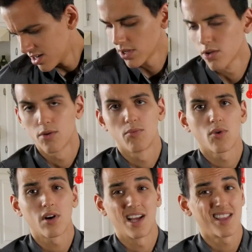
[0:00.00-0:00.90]
A little
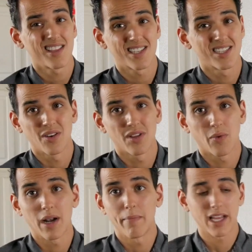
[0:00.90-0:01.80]
more. I think this is the only
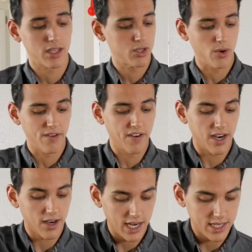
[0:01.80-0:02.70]
way to make the toy
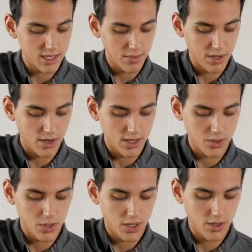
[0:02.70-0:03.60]
fair, guys, to be
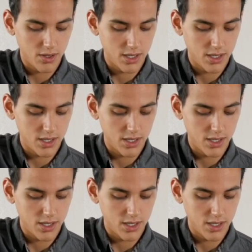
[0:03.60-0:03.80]
honest with you.